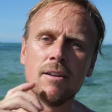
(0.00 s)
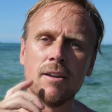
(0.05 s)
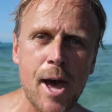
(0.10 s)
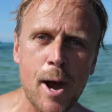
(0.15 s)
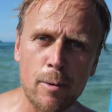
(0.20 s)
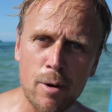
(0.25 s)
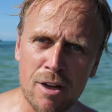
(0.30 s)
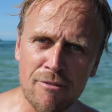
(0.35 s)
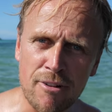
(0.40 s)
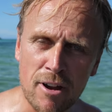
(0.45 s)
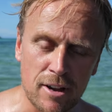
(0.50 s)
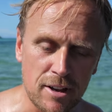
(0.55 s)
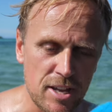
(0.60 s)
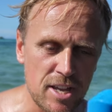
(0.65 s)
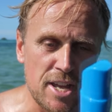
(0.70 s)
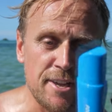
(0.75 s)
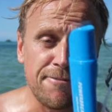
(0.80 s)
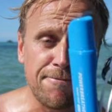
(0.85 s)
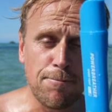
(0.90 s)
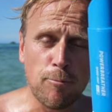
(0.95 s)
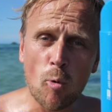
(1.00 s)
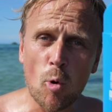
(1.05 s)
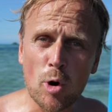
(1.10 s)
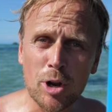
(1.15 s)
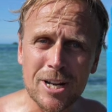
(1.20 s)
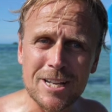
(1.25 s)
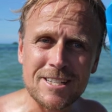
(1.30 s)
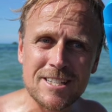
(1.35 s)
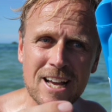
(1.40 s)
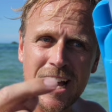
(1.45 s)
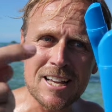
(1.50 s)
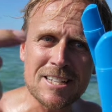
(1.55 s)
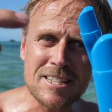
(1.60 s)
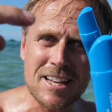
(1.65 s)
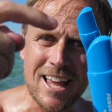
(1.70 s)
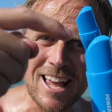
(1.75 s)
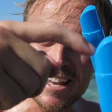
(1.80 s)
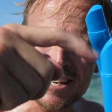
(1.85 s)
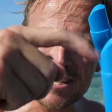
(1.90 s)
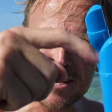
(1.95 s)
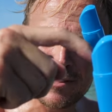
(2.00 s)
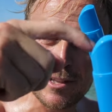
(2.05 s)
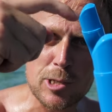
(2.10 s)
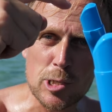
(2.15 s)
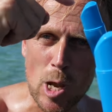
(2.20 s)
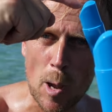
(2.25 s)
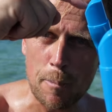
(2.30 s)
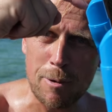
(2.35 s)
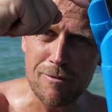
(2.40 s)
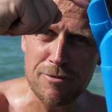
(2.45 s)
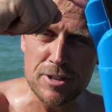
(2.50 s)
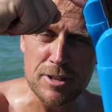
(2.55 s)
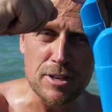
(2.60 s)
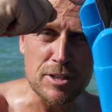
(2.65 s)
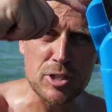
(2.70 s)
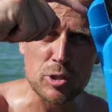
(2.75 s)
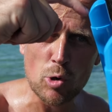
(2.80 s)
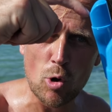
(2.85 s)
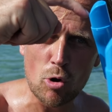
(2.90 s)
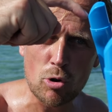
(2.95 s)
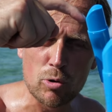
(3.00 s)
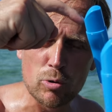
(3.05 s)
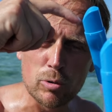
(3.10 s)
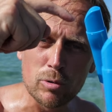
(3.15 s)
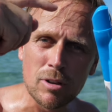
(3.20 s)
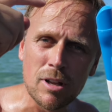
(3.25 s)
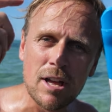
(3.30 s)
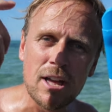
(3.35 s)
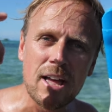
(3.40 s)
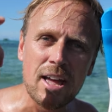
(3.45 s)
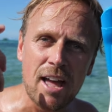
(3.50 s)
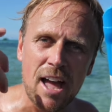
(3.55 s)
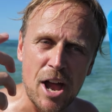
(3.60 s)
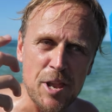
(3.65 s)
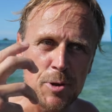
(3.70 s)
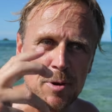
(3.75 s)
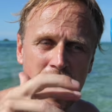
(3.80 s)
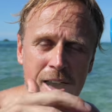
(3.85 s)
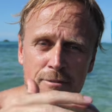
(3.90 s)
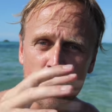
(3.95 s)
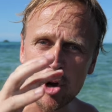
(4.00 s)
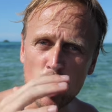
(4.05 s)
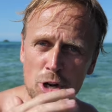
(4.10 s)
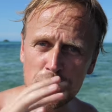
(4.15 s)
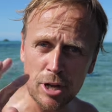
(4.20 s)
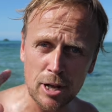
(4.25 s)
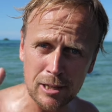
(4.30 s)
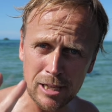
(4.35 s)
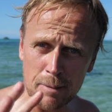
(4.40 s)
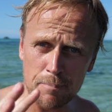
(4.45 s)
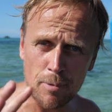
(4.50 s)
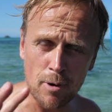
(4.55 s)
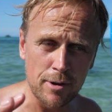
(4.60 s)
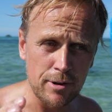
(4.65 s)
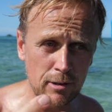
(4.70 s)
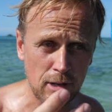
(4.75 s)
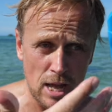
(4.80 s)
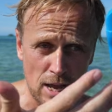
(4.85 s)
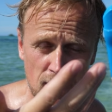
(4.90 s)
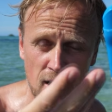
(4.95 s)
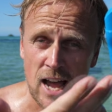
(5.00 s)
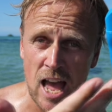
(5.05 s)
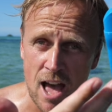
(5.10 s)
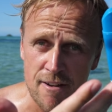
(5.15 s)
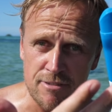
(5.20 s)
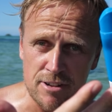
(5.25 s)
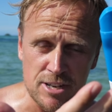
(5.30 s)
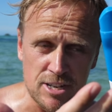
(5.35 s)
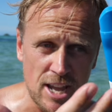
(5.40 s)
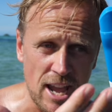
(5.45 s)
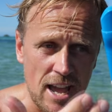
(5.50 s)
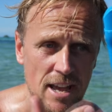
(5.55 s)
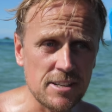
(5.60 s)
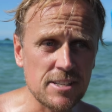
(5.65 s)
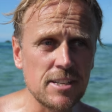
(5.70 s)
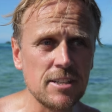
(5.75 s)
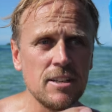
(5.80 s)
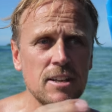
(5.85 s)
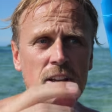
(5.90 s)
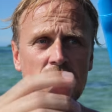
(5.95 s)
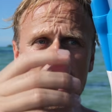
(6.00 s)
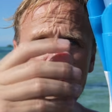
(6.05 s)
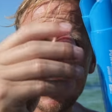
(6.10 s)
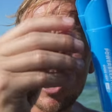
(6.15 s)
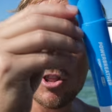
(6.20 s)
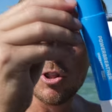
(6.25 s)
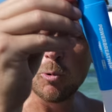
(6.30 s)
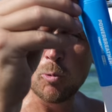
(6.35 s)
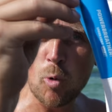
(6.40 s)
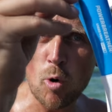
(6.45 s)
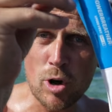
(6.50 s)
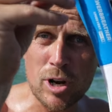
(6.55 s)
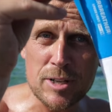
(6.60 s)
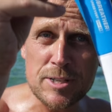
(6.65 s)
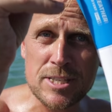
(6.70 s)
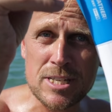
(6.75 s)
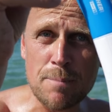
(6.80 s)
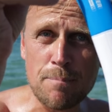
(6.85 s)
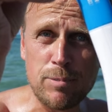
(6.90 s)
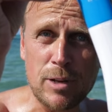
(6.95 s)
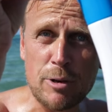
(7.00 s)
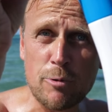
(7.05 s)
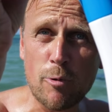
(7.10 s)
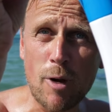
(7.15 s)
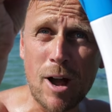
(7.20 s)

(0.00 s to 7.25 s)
However, if water does enter the top of the snorkel and you haven't got the clip on like I haven't yet, the water simply